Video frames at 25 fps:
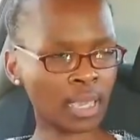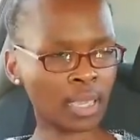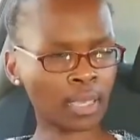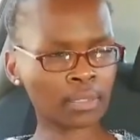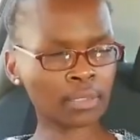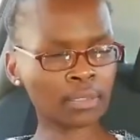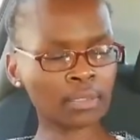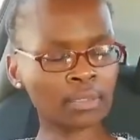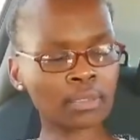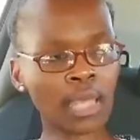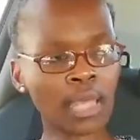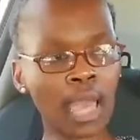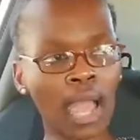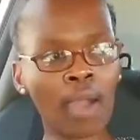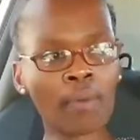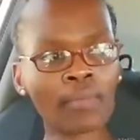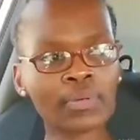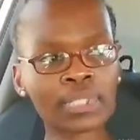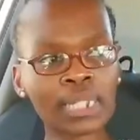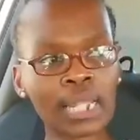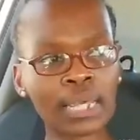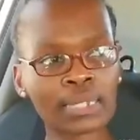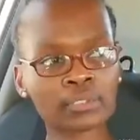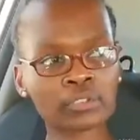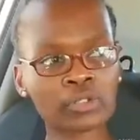And
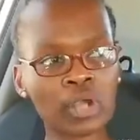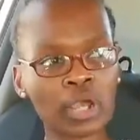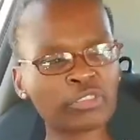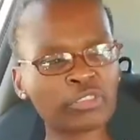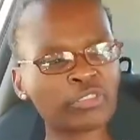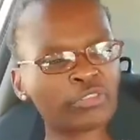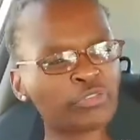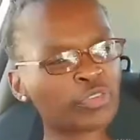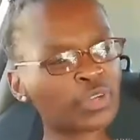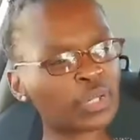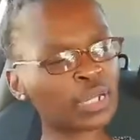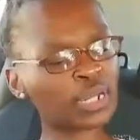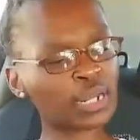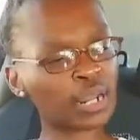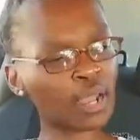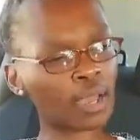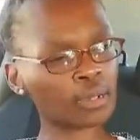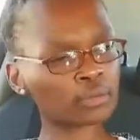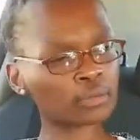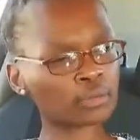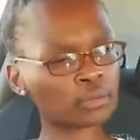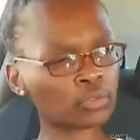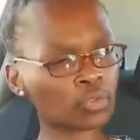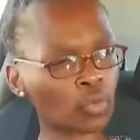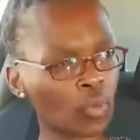I was like trying to figure
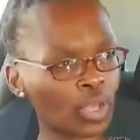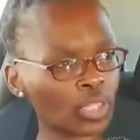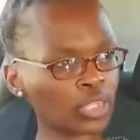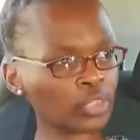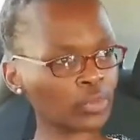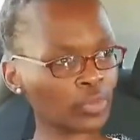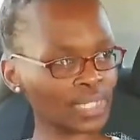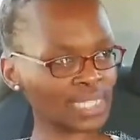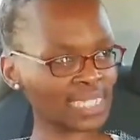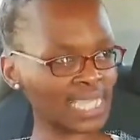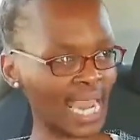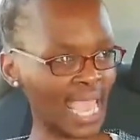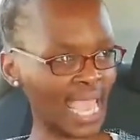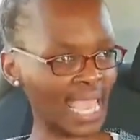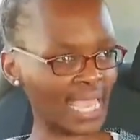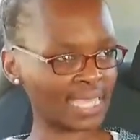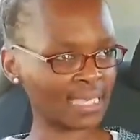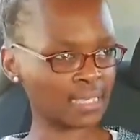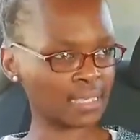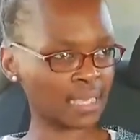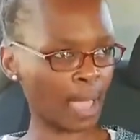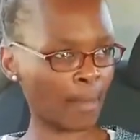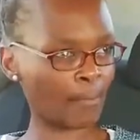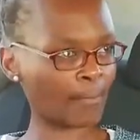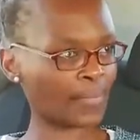out what was
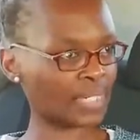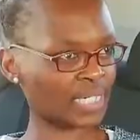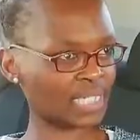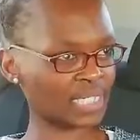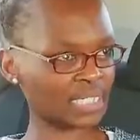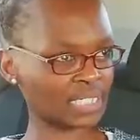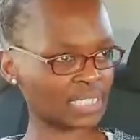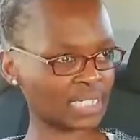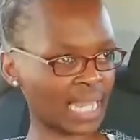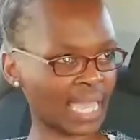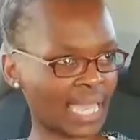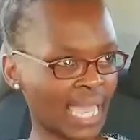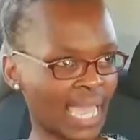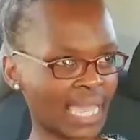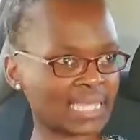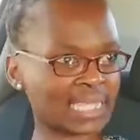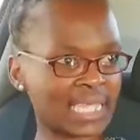like happening.